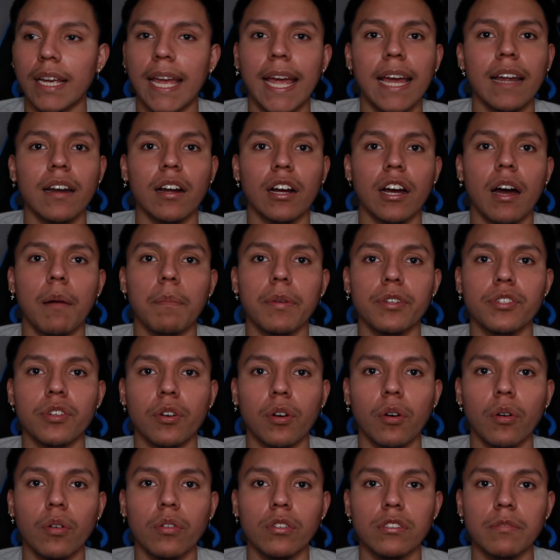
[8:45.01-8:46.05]
can't accomplish
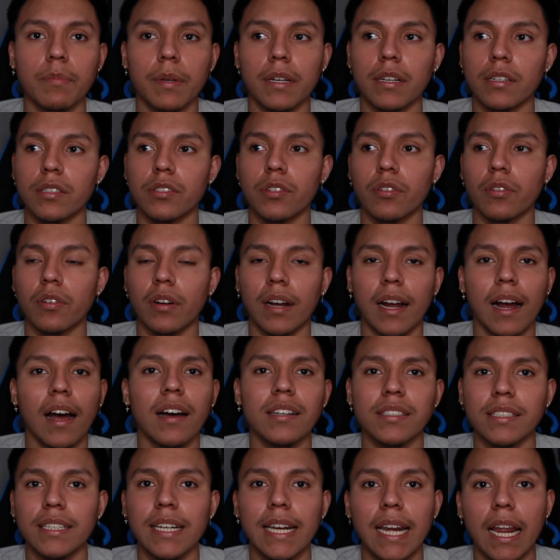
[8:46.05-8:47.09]
your goals because you're
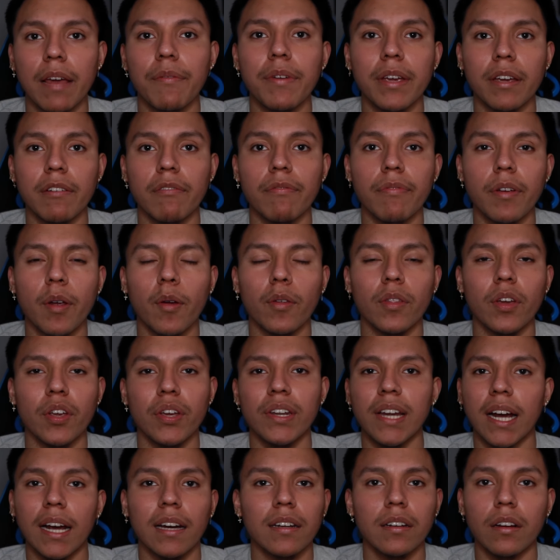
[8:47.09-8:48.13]
constantly living in fear that
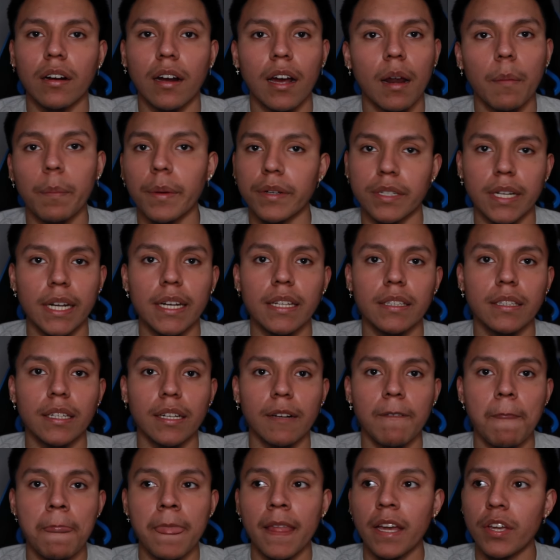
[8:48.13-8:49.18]
you're not going to accomplish
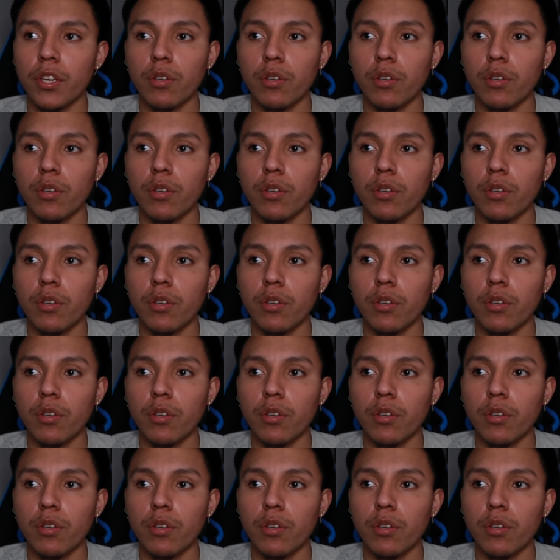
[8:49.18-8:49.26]
anything.